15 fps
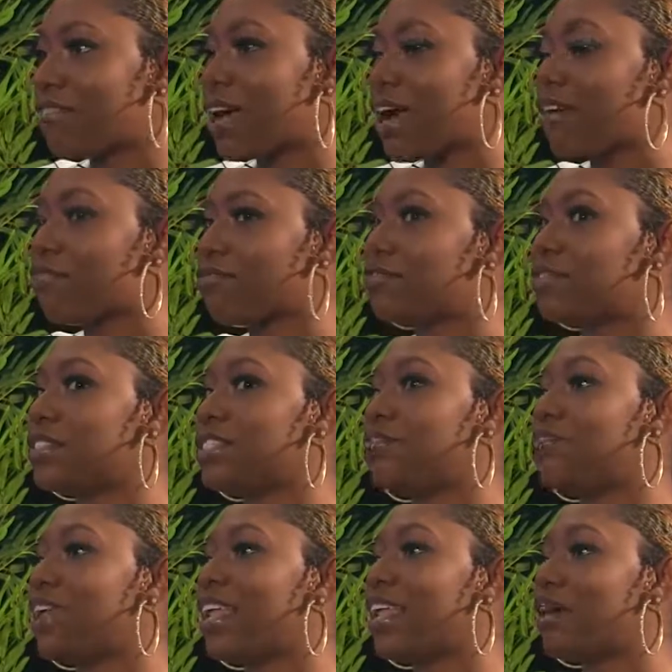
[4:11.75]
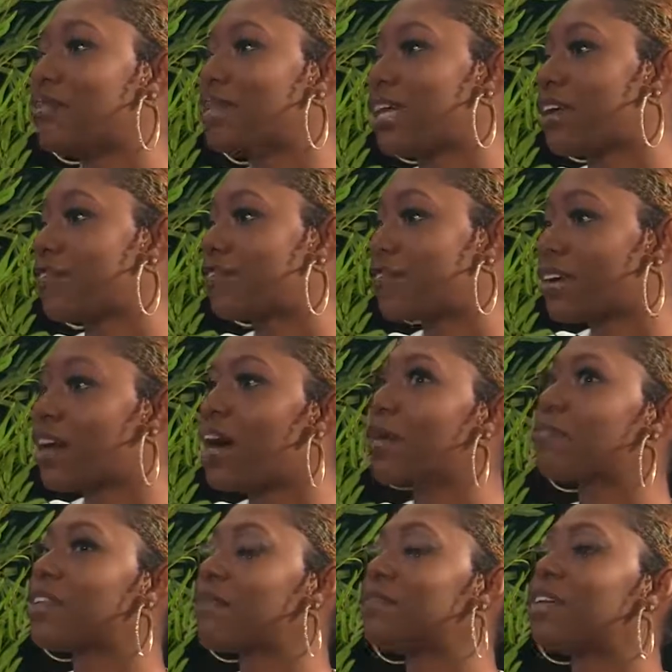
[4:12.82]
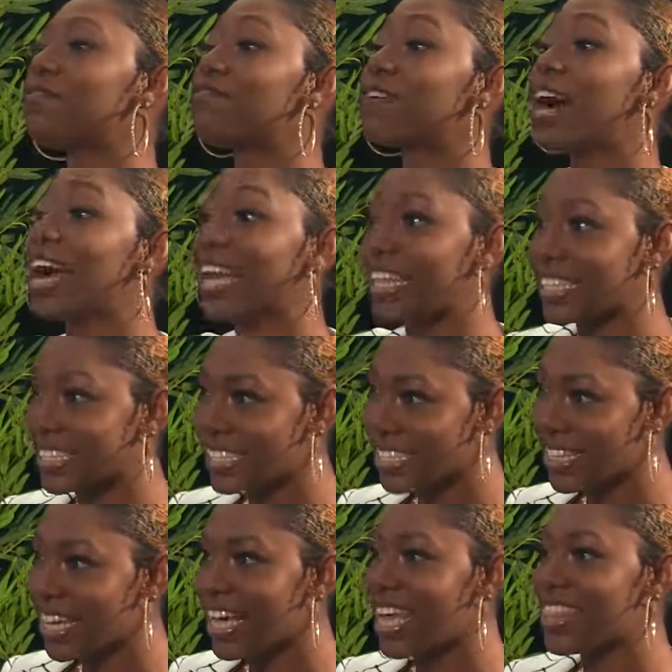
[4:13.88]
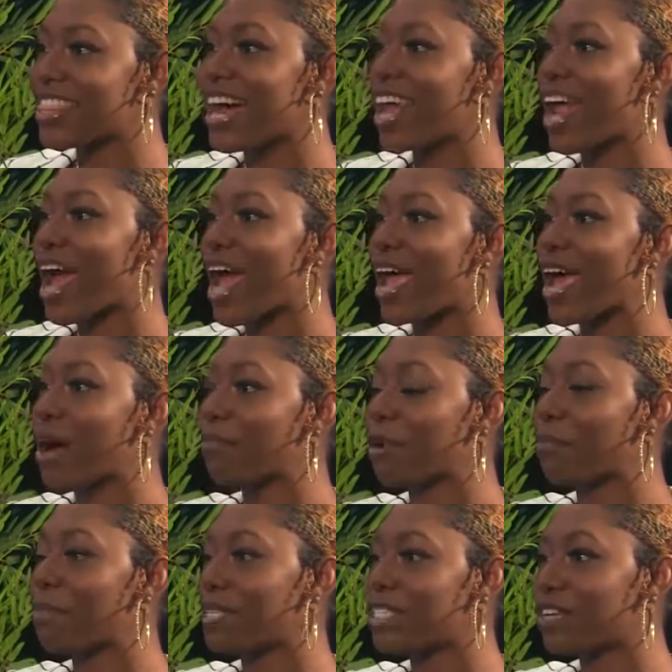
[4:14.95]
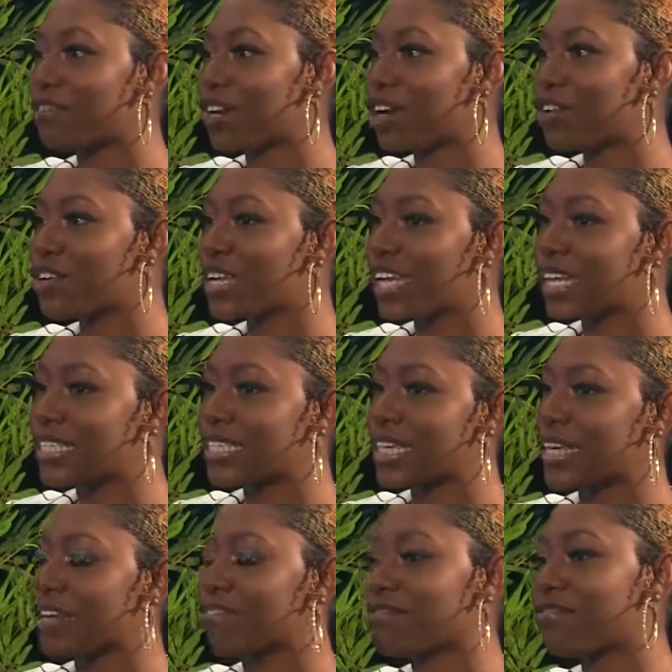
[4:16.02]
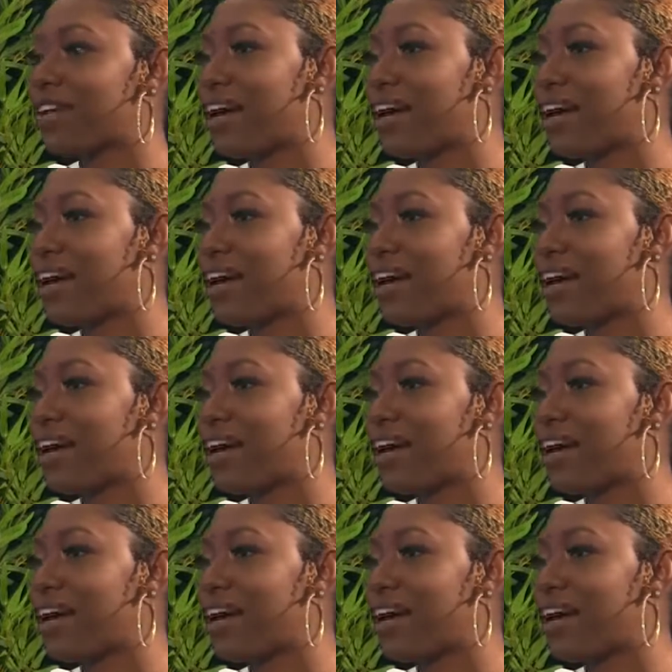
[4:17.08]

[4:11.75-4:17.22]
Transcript: I've developed and I've come to find that I am a bit of a creative,